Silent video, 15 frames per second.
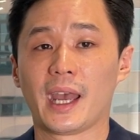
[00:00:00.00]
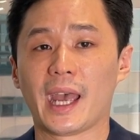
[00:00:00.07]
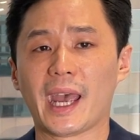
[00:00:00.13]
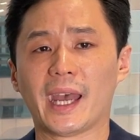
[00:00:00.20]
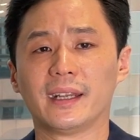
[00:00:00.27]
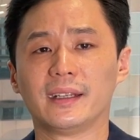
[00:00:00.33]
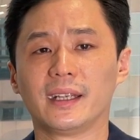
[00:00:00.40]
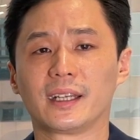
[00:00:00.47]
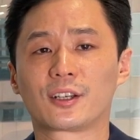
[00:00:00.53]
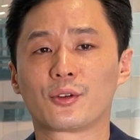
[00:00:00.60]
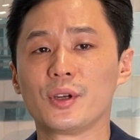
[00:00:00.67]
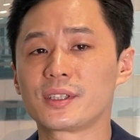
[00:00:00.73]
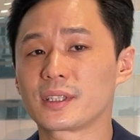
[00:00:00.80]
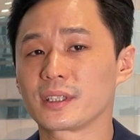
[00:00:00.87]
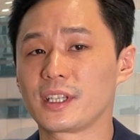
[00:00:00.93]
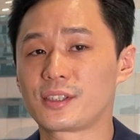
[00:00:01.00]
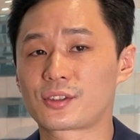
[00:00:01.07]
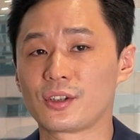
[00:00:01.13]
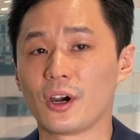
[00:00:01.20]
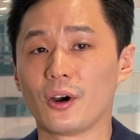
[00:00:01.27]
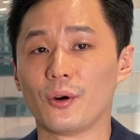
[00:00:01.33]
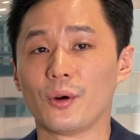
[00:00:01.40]
And increasingly
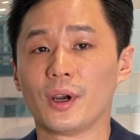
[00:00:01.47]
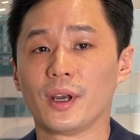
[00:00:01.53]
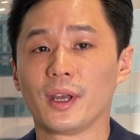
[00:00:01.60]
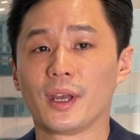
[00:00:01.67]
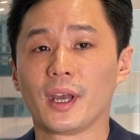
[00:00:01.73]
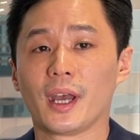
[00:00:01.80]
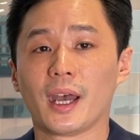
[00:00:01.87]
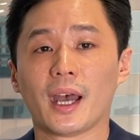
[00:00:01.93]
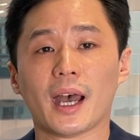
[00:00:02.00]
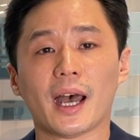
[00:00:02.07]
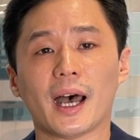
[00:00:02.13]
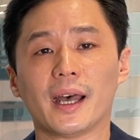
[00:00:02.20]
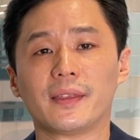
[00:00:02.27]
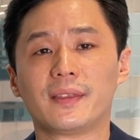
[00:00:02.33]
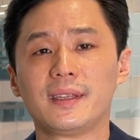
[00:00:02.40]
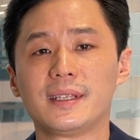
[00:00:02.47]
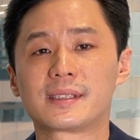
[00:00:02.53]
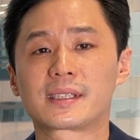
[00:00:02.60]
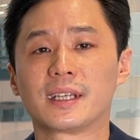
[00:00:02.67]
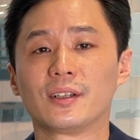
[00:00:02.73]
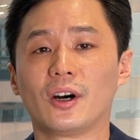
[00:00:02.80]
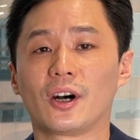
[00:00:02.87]
so, these
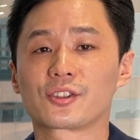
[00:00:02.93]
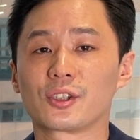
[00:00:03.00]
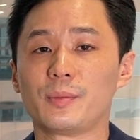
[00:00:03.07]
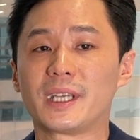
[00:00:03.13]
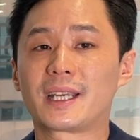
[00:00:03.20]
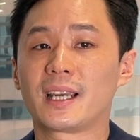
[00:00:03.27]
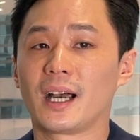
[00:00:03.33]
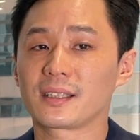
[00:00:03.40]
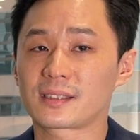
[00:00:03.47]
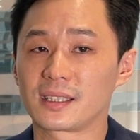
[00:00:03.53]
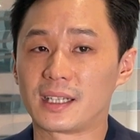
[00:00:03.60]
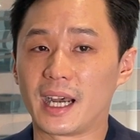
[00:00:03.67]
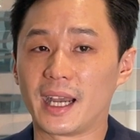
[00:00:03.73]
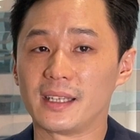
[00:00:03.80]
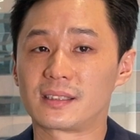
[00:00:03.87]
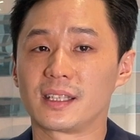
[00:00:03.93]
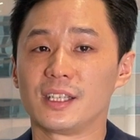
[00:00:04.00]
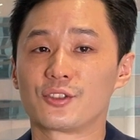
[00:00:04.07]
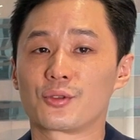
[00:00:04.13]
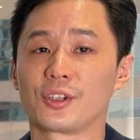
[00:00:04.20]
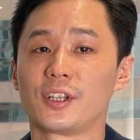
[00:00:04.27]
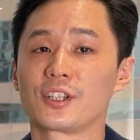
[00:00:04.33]
can also be custodized in
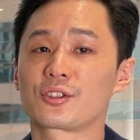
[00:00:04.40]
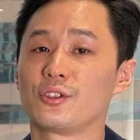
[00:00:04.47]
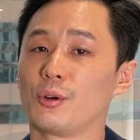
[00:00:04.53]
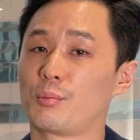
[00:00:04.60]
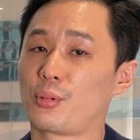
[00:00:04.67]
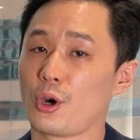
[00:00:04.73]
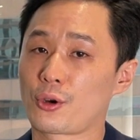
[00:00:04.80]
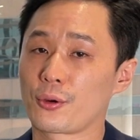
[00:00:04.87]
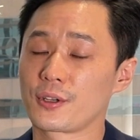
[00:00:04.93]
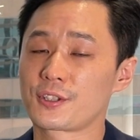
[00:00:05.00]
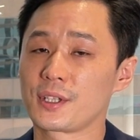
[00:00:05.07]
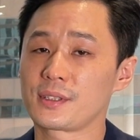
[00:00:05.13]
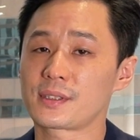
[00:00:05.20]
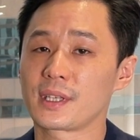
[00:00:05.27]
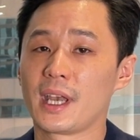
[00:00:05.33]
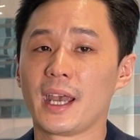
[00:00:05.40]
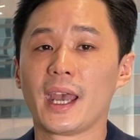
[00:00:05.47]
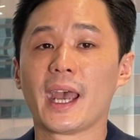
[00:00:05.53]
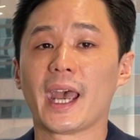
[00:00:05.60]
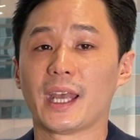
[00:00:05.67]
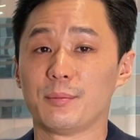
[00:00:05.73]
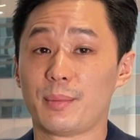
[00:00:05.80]
traditional brokerages
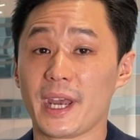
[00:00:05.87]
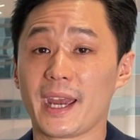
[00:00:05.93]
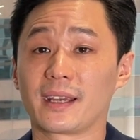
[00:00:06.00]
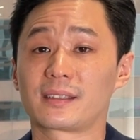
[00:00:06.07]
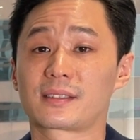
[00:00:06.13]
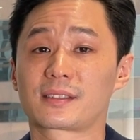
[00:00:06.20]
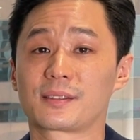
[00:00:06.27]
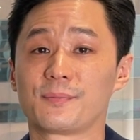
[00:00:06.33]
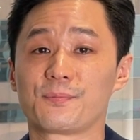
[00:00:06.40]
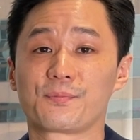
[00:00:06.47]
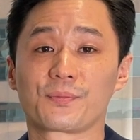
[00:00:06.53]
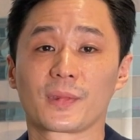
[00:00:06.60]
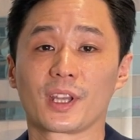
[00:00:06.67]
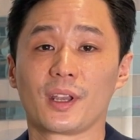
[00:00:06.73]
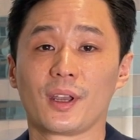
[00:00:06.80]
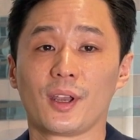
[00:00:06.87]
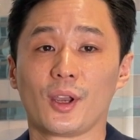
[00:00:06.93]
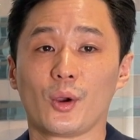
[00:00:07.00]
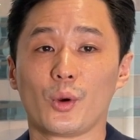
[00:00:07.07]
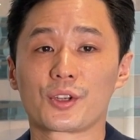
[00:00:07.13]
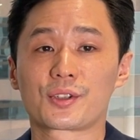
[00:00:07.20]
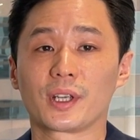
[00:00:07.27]
and banks,
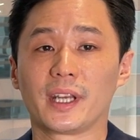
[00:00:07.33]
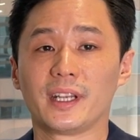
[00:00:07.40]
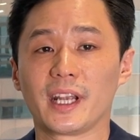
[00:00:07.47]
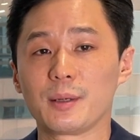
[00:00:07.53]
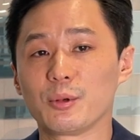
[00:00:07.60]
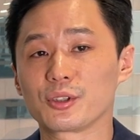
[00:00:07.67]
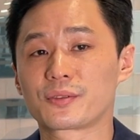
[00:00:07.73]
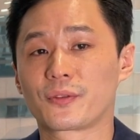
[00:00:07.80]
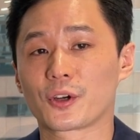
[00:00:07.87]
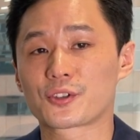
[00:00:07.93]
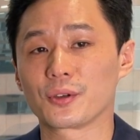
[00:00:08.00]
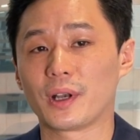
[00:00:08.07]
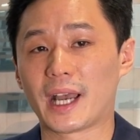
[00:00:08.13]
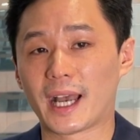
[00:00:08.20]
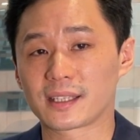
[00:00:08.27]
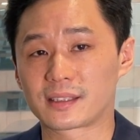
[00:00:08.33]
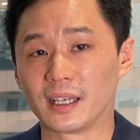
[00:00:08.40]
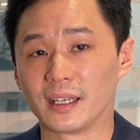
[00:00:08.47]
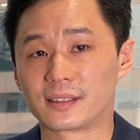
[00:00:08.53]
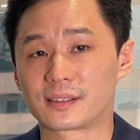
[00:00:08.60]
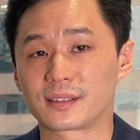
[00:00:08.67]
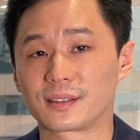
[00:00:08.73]
which enables virtual
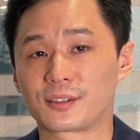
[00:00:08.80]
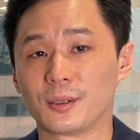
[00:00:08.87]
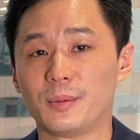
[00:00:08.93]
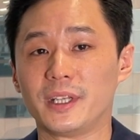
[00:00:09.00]
assets to